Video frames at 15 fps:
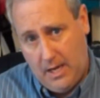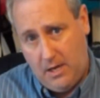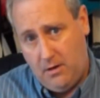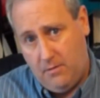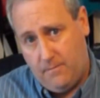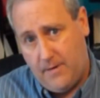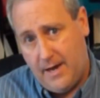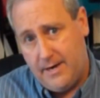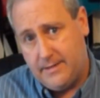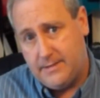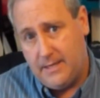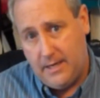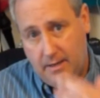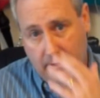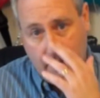and you find a
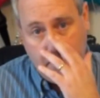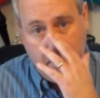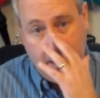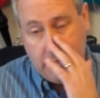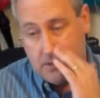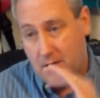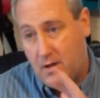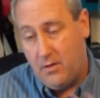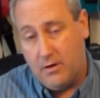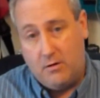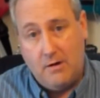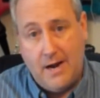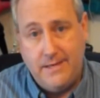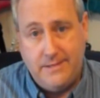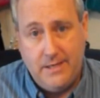tenant that meets all the
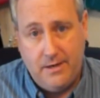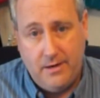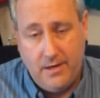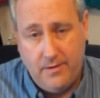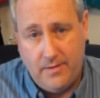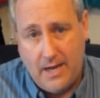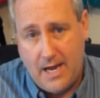criteria,